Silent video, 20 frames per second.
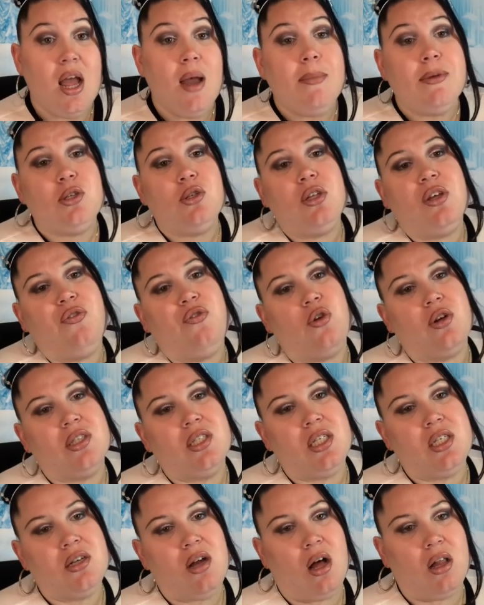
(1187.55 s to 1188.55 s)
It's only
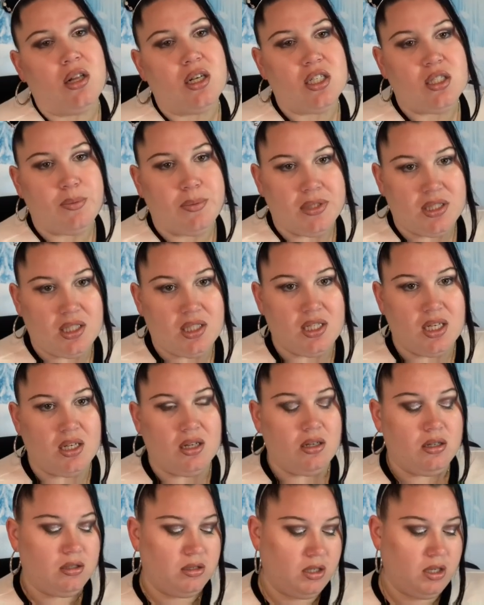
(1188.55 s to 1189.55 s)
$14, but still,
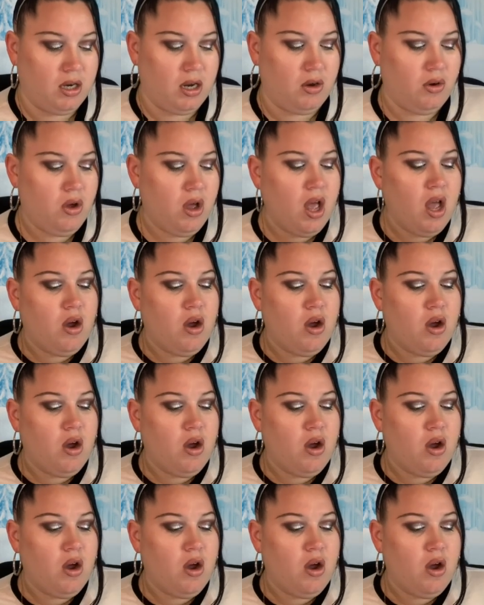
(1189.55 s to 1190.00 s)
you know.